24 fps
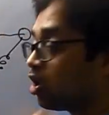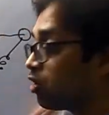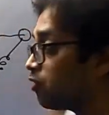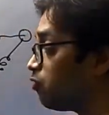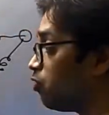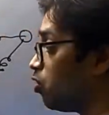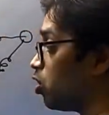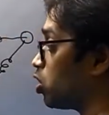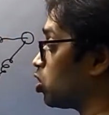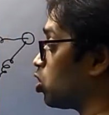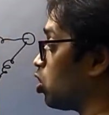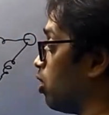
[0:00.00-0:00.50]
or
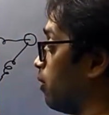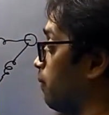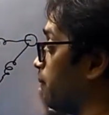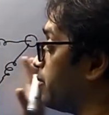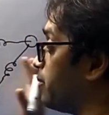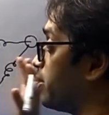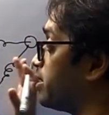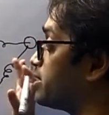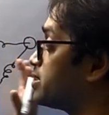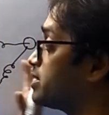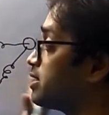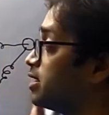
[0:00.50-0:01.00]
for
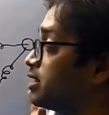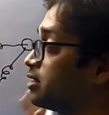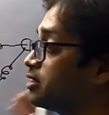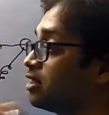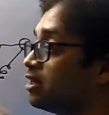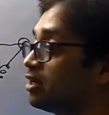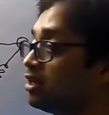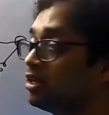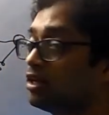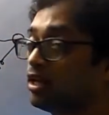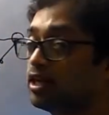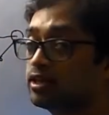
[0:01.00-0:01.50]
compressing
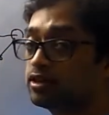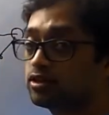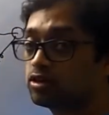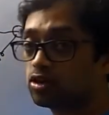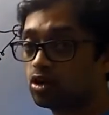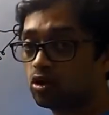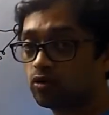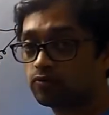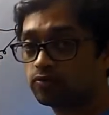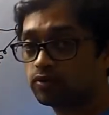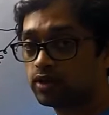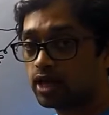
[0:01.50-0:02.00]
the
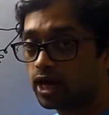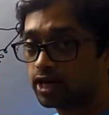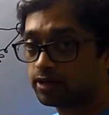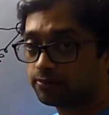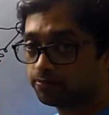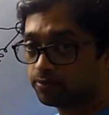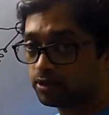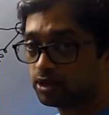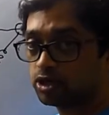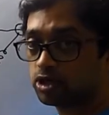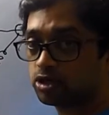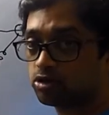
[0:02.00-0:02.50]
length of
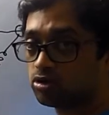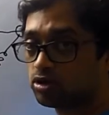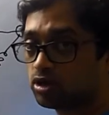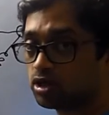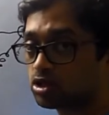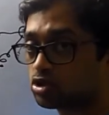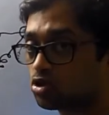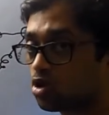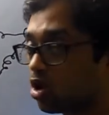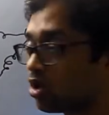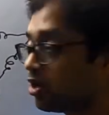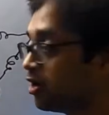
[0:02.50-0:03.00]
that
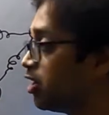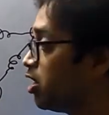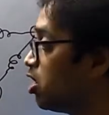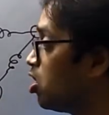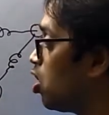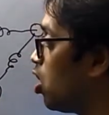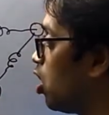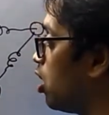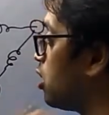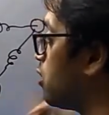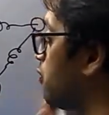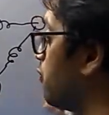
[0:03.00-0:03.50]
particular solid,
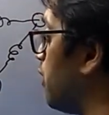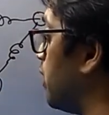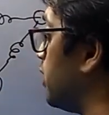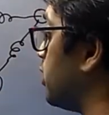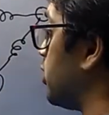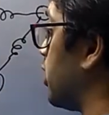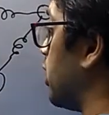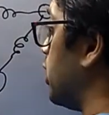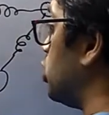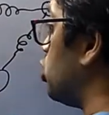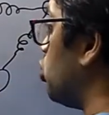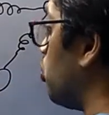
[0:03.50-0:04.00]
or if
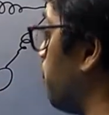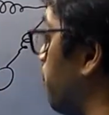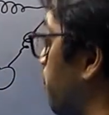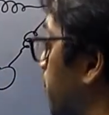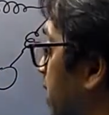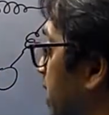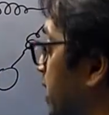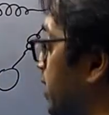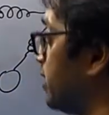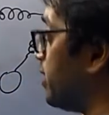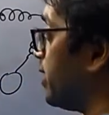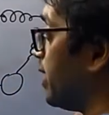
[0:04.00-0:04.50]
I try to
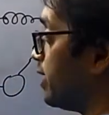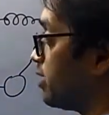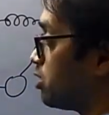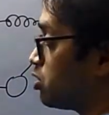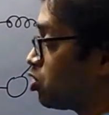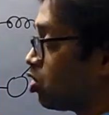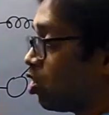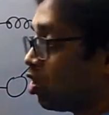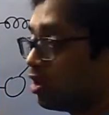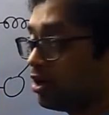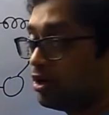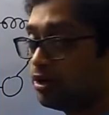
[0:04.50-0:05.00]
bend that
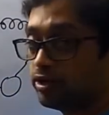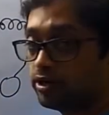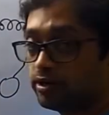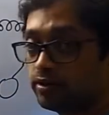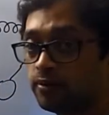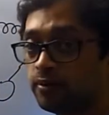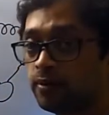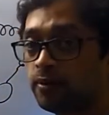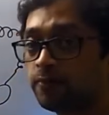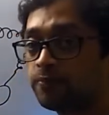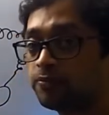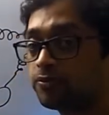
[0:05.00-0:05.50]
solid,
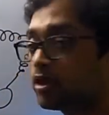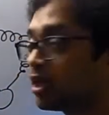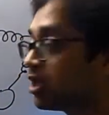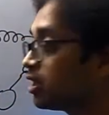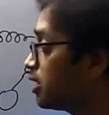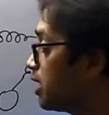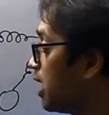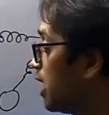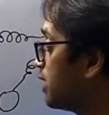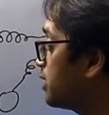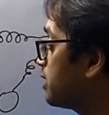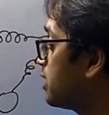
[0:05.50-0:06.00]

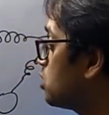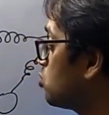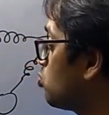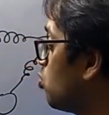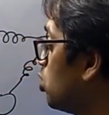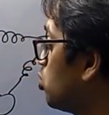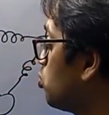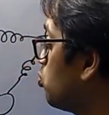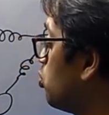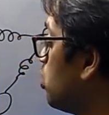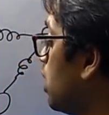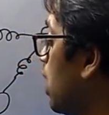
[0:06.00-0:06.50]
then in that case
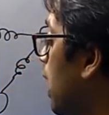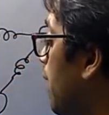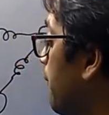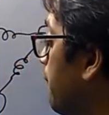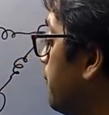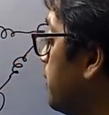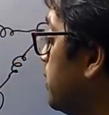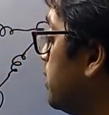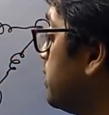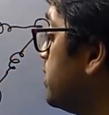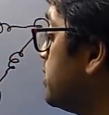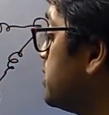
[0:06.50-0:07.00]
what would
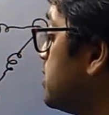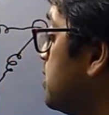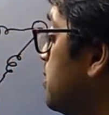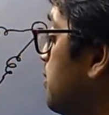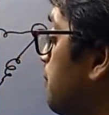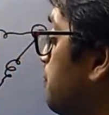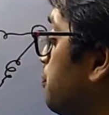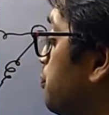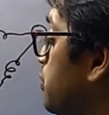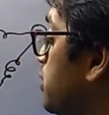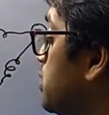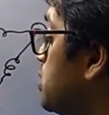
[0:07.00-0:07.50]
happen
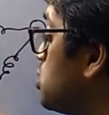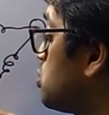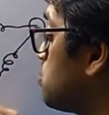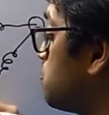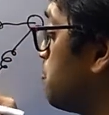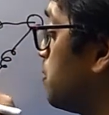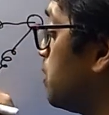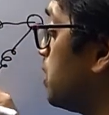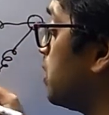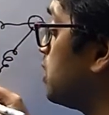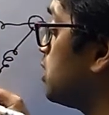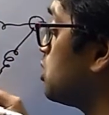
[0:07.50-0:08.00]
is
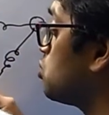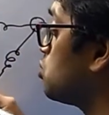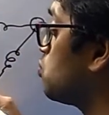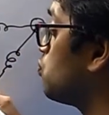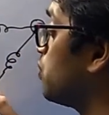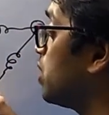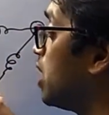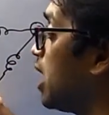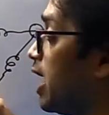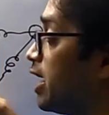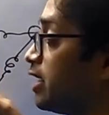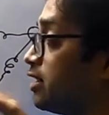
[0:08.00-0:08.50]
these springs
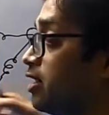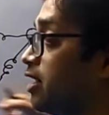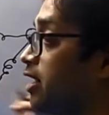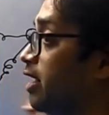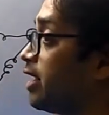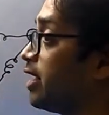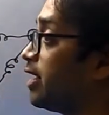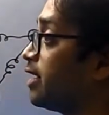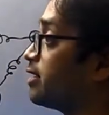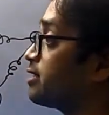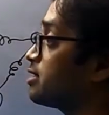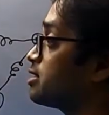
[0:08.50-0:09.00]
will
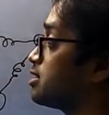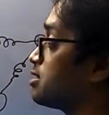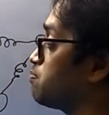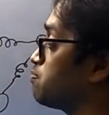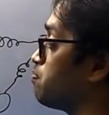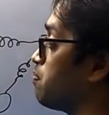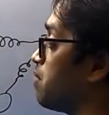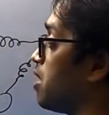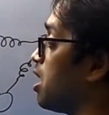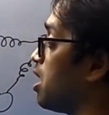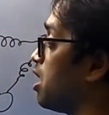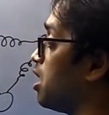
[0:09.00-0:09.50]
either
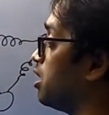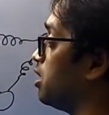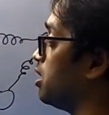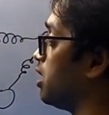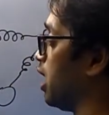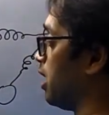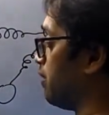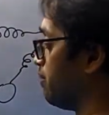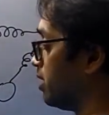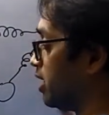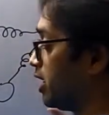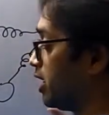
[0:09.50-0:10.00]
extend,